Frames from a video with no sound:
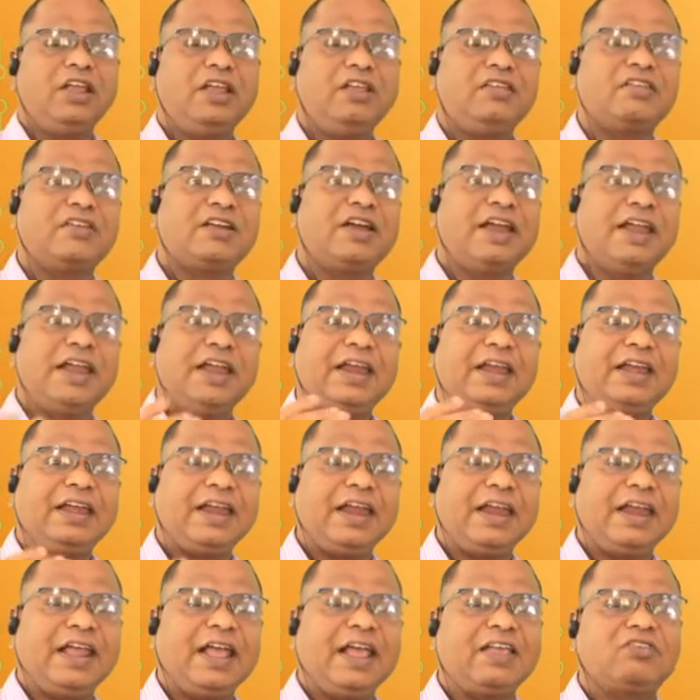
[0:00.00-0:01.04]
is
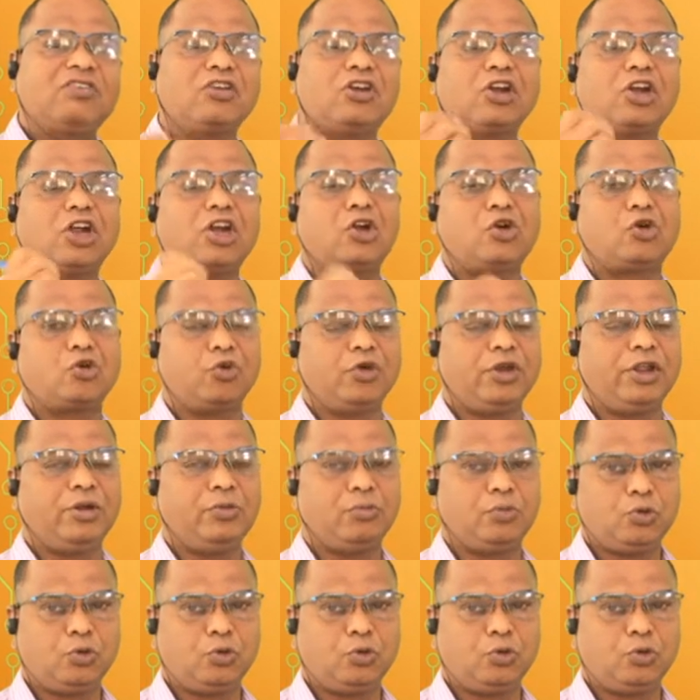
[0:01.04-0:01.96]
connected as a control input.